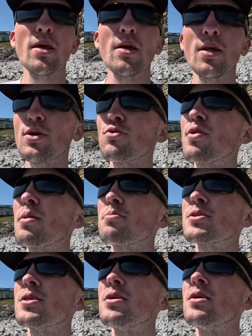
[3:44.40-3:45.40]
like
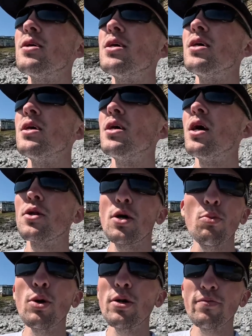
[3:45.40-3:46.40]
cramped. I'm
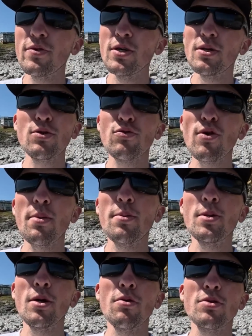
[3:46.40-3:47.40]
not one for
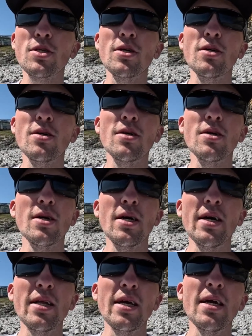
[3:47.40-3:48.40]
cramming out
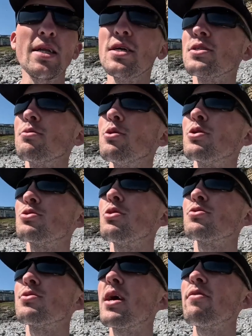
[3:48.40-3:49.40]
an area, to be honest.
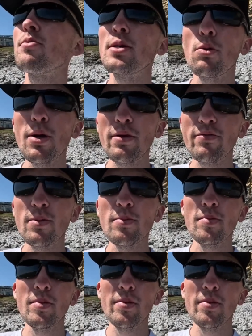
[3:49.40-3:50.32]
I'd rather be away from